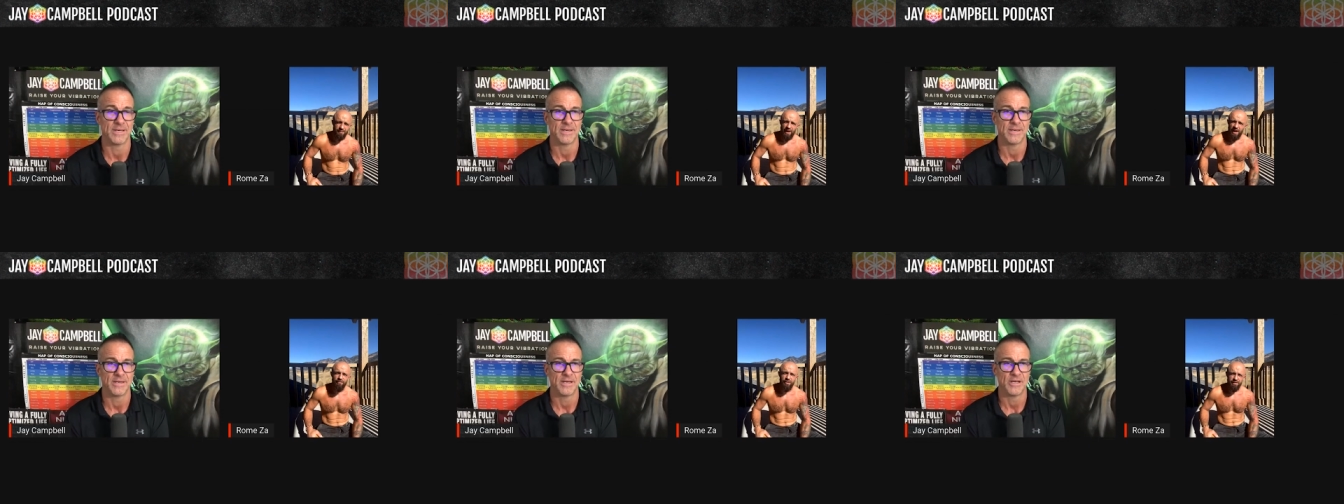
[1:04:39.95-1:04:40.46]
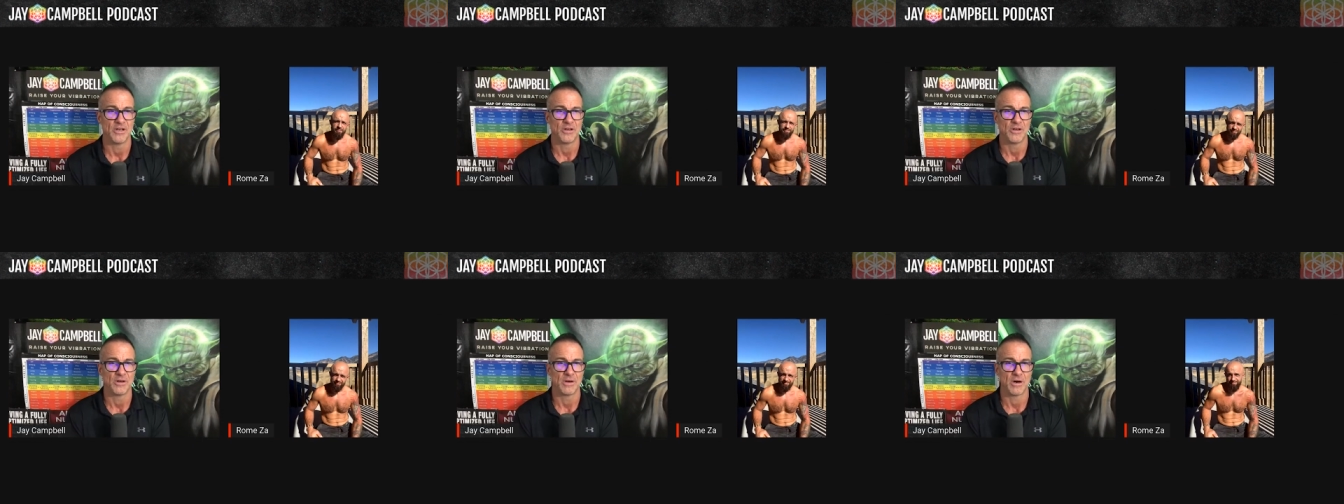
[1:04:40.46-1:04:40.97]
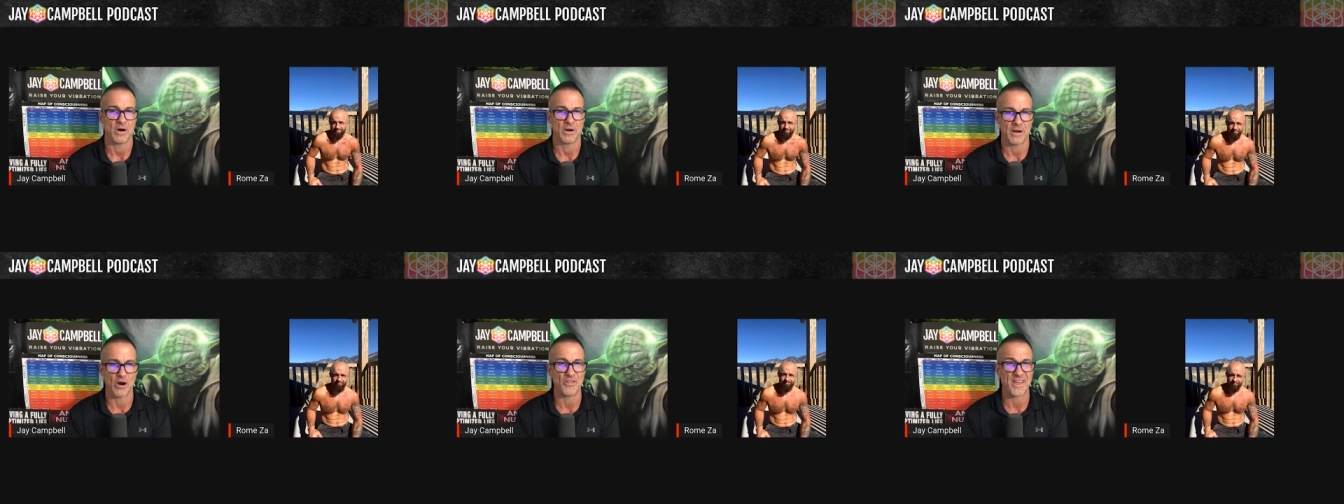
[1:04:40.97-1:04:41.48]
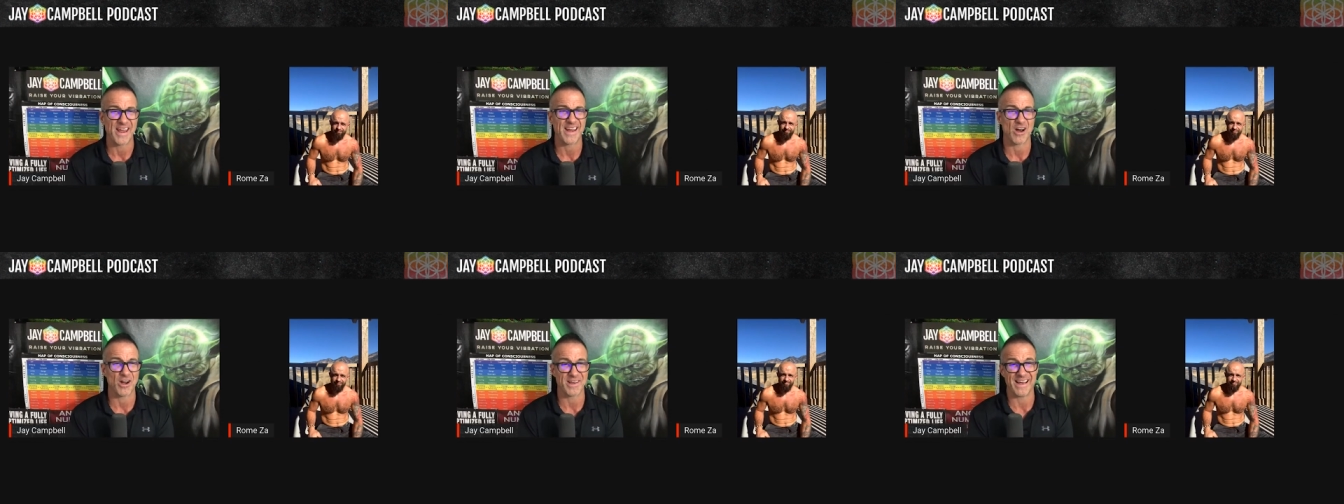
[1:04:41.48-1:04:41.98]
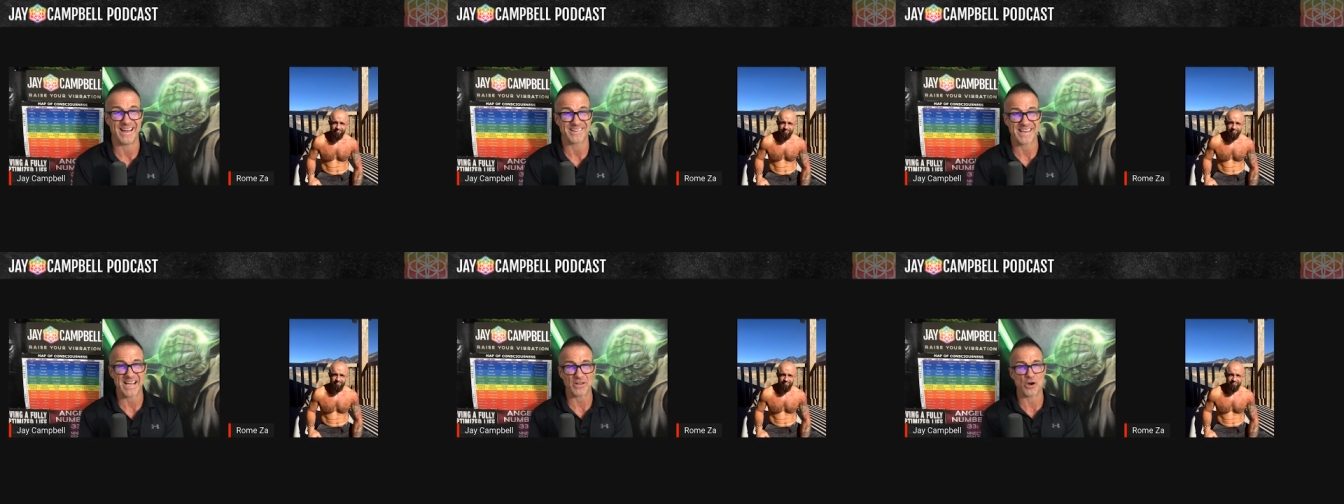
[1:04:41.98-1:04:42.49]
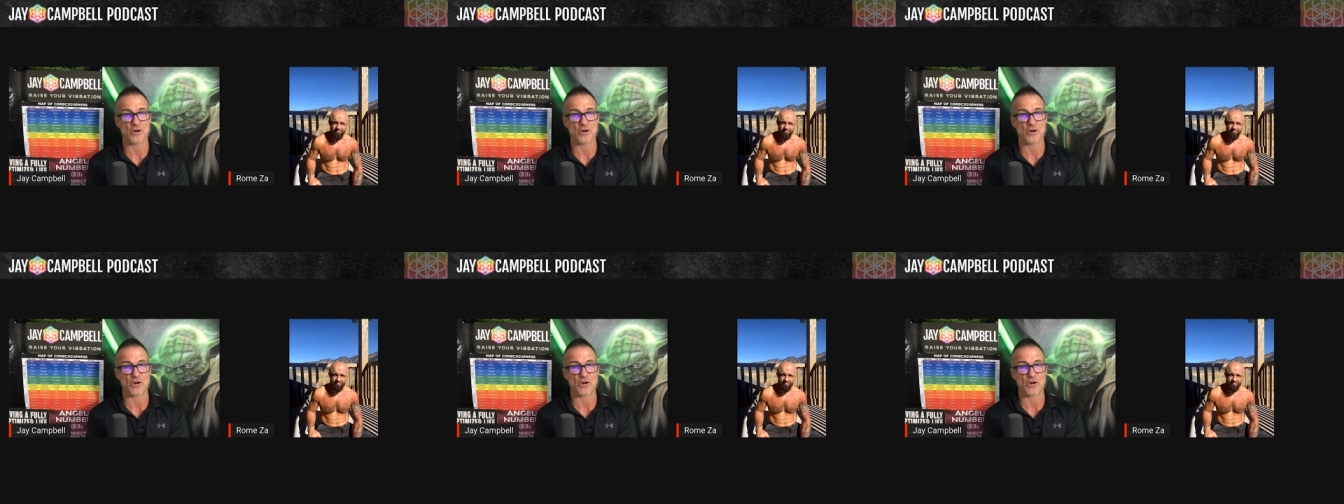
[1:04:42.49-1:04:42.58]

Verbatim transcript: Heavy. Are they yeah, exactly?